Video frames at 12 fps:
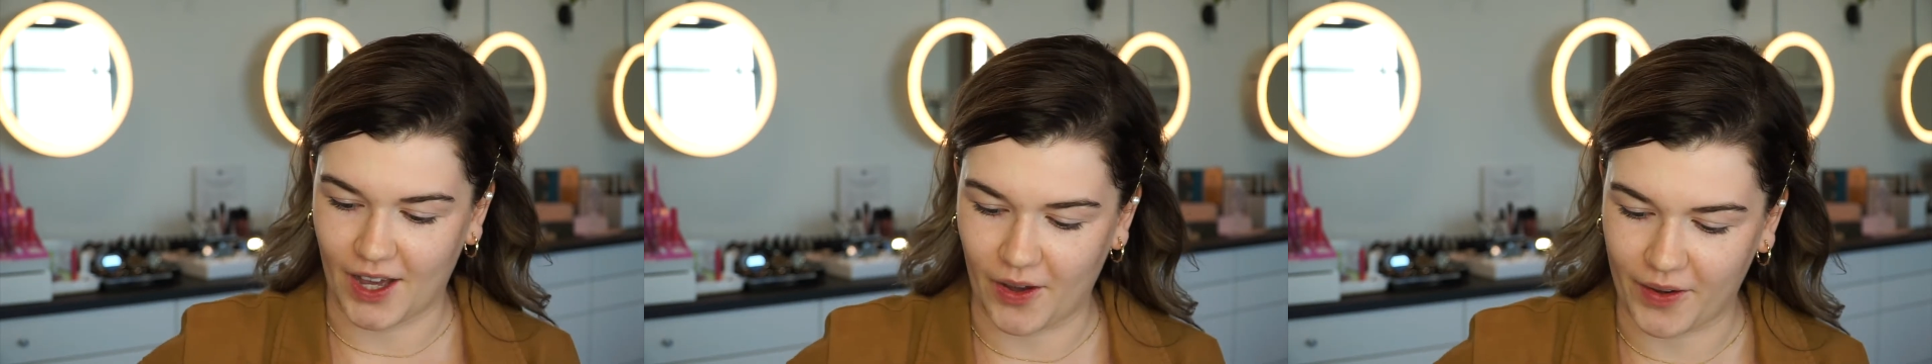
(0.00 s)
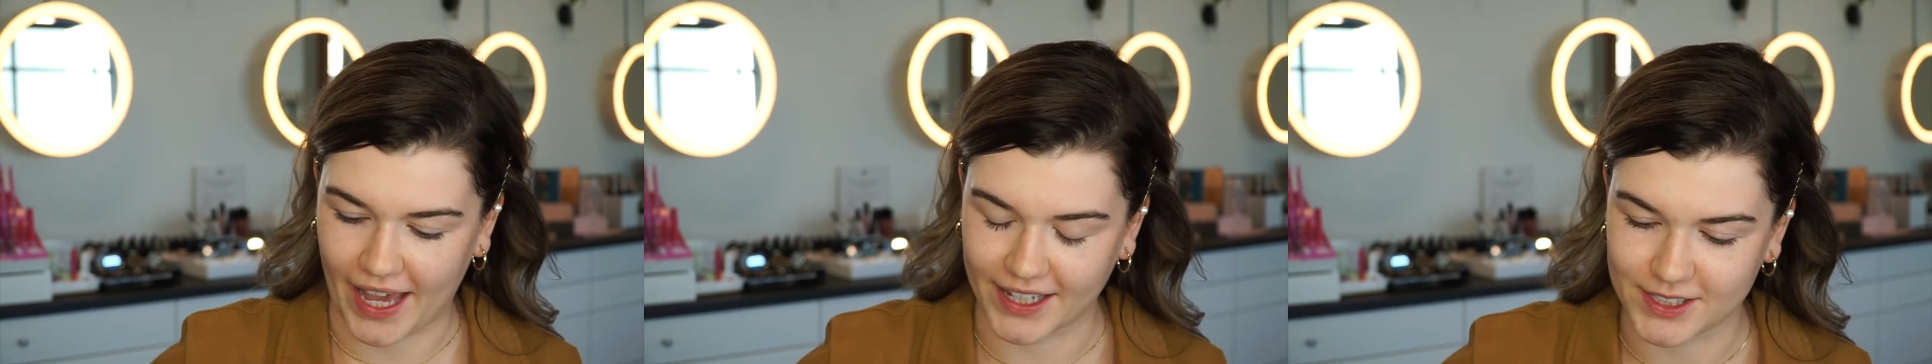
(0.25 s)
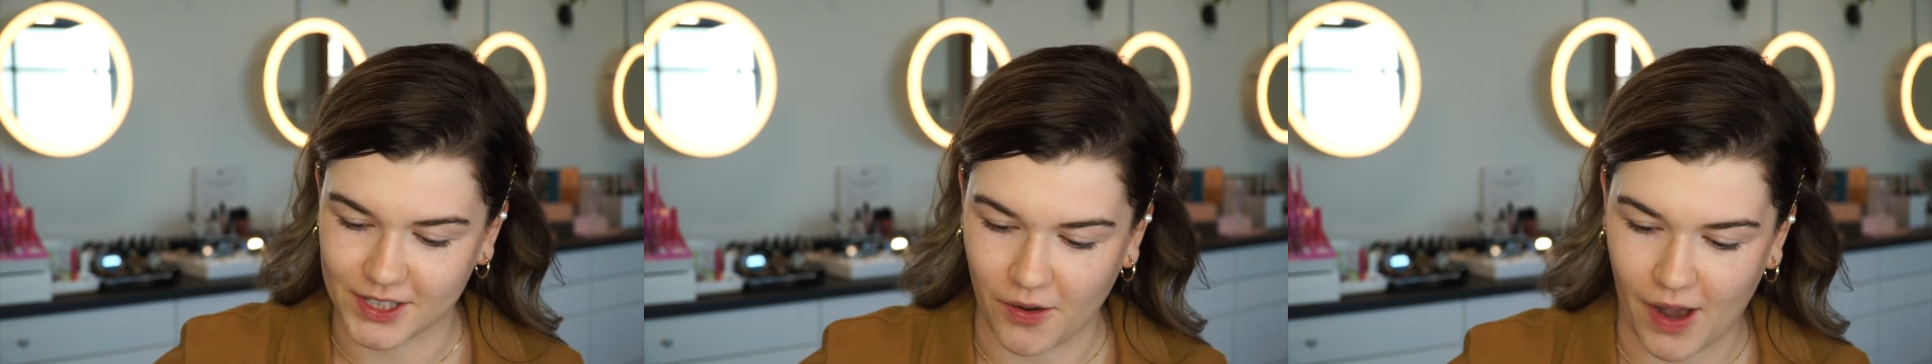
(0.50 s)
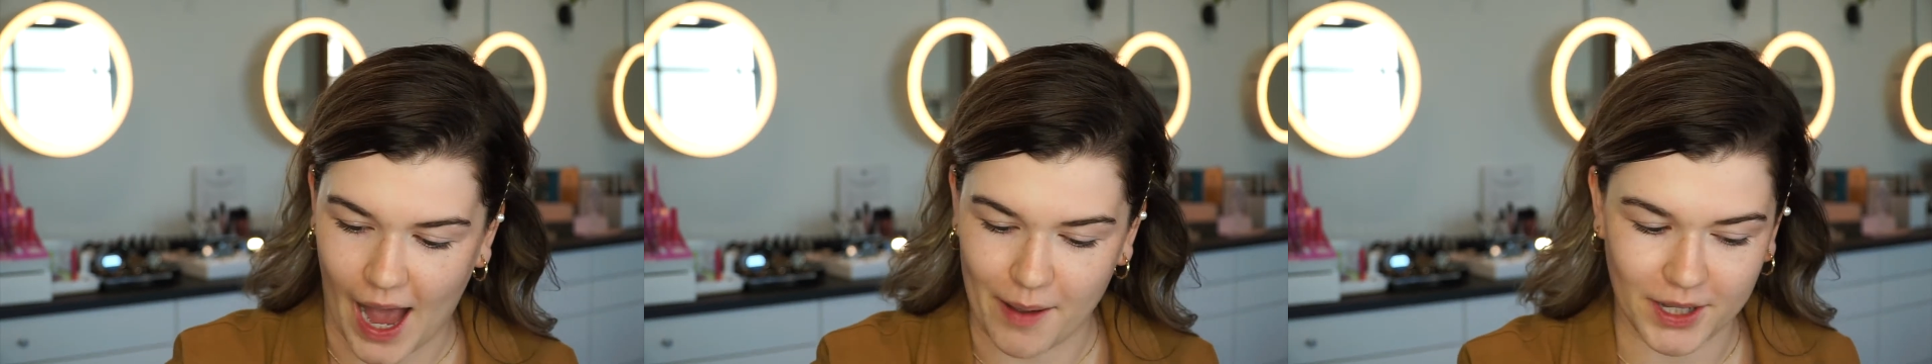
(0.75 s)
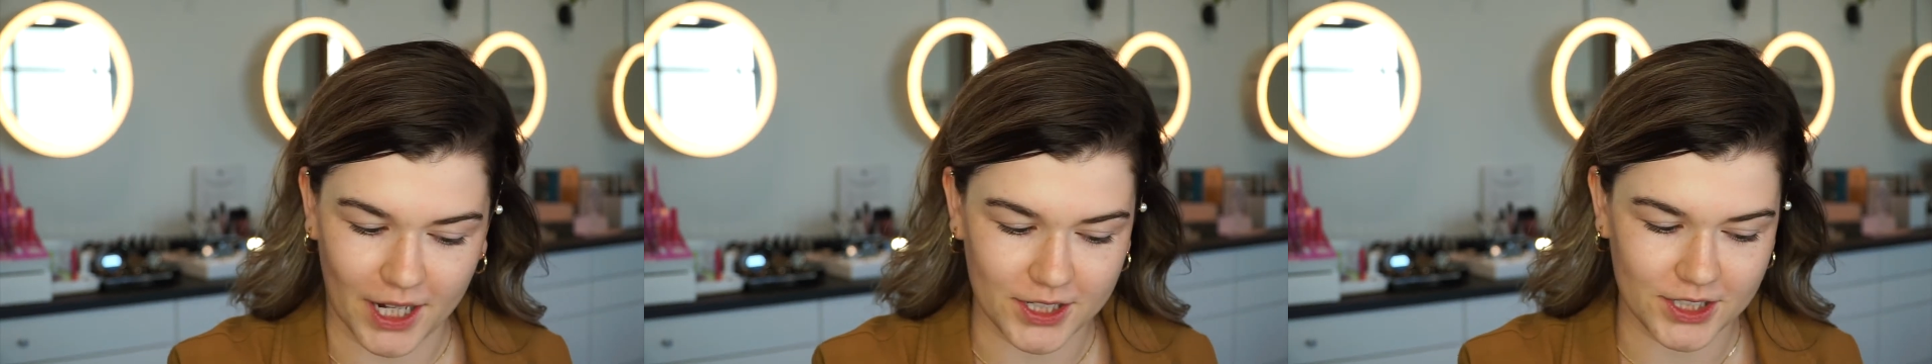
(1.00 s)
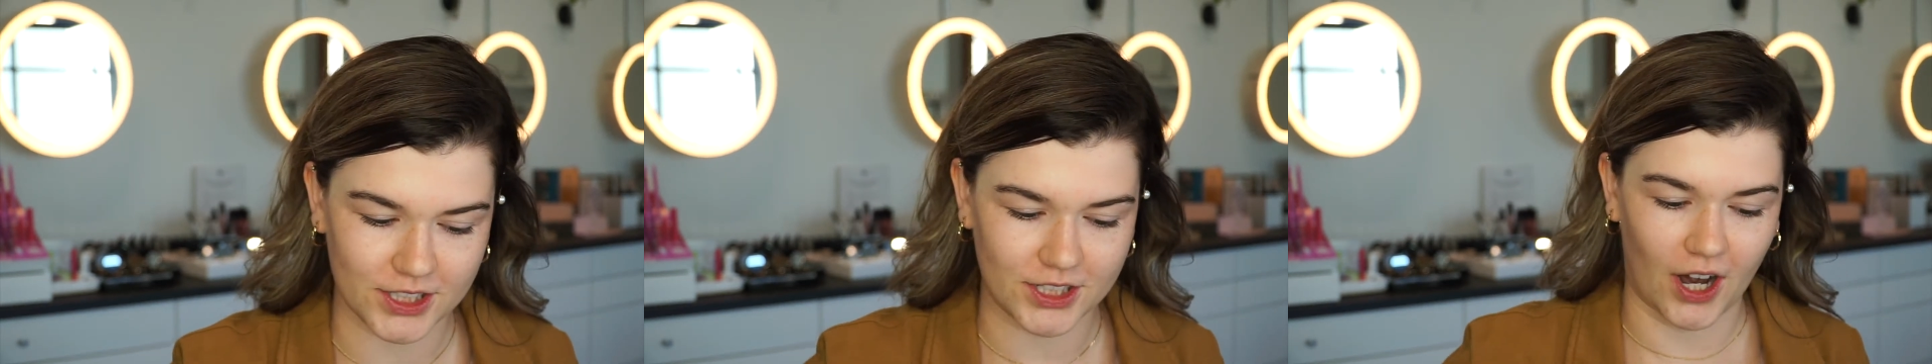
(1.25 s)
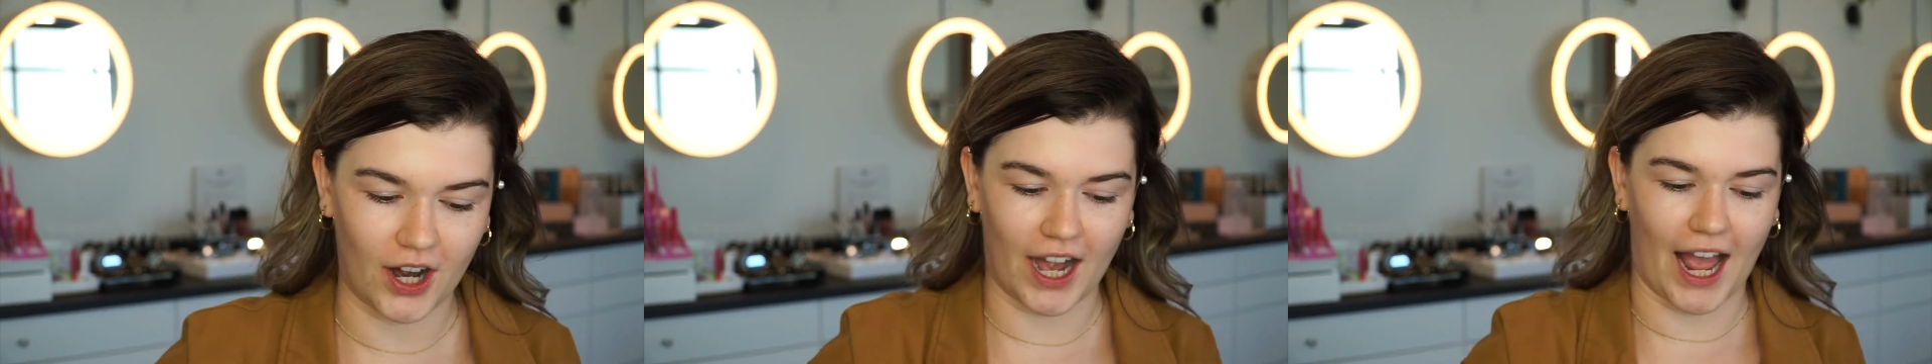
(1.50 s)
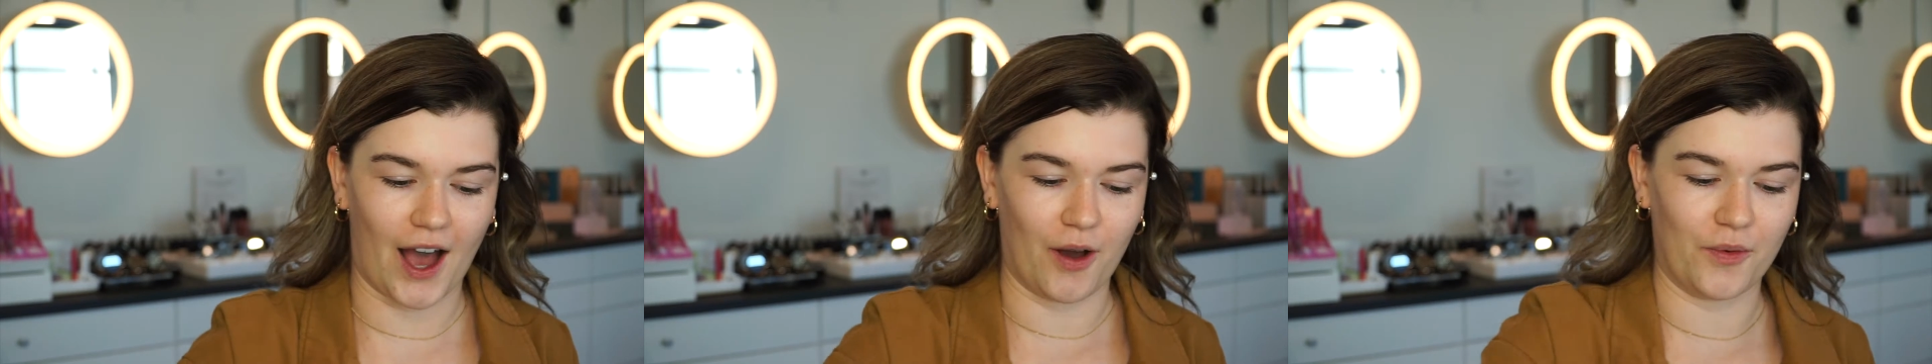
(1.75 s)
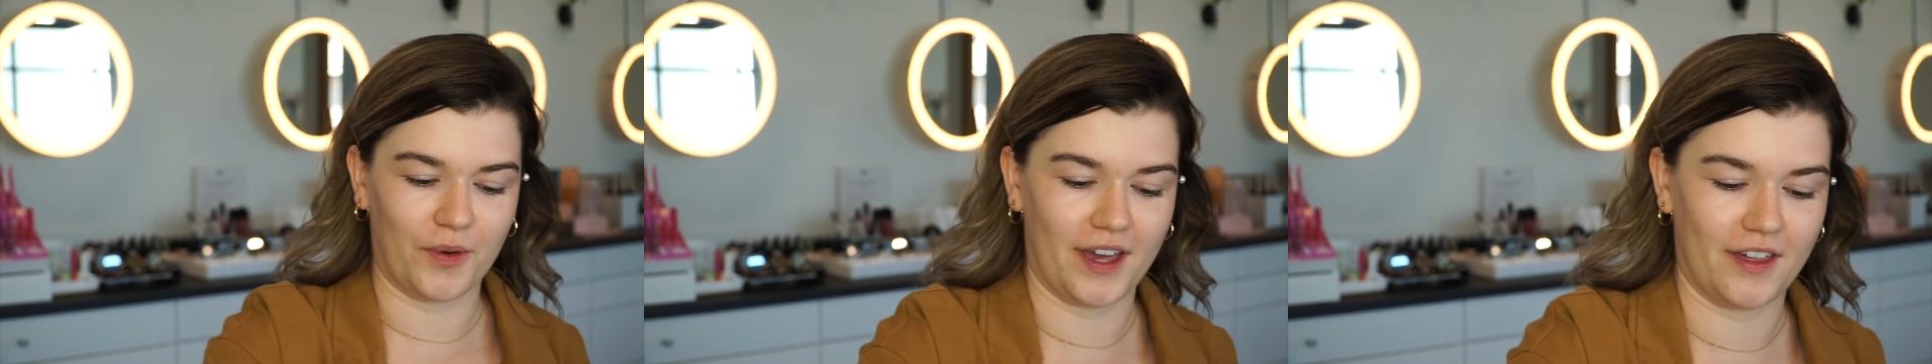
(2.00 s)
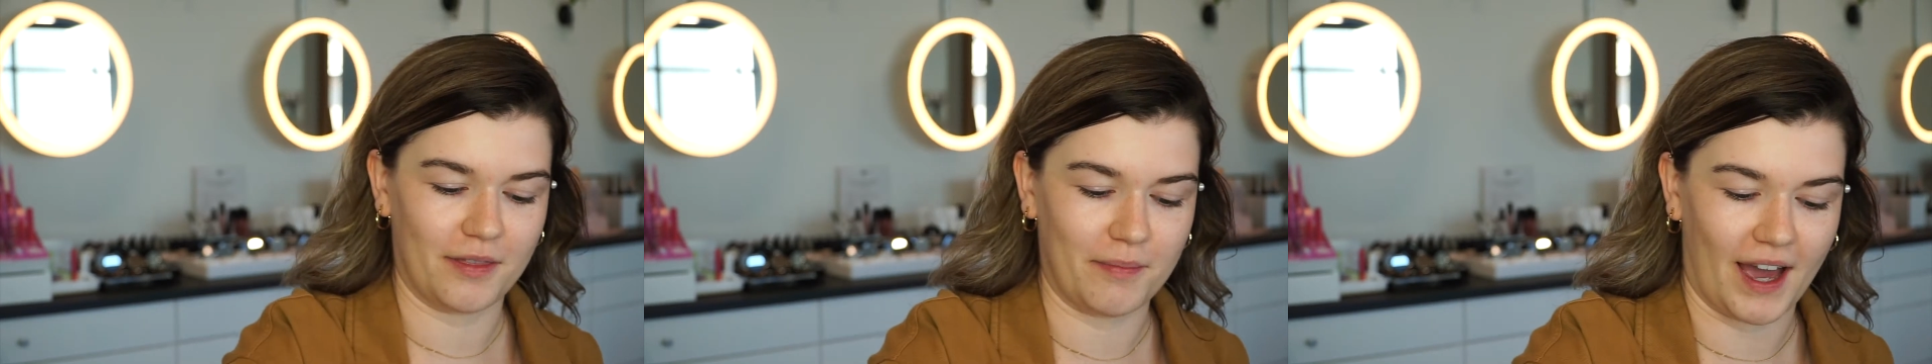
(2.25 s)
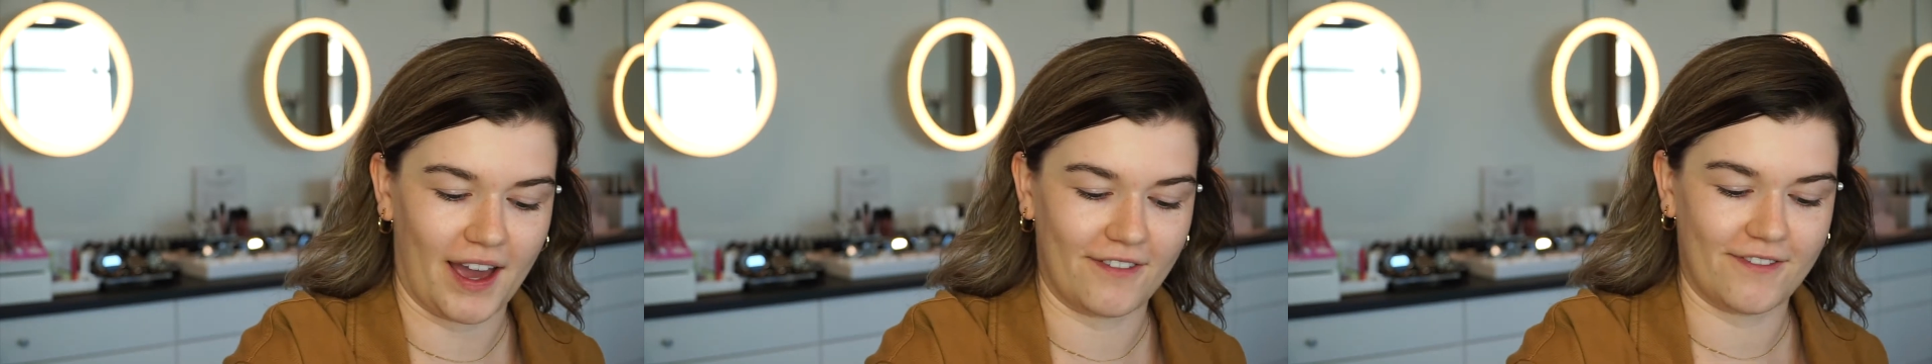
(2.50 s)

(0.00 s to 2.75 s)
Okay, so I'm going to start out with my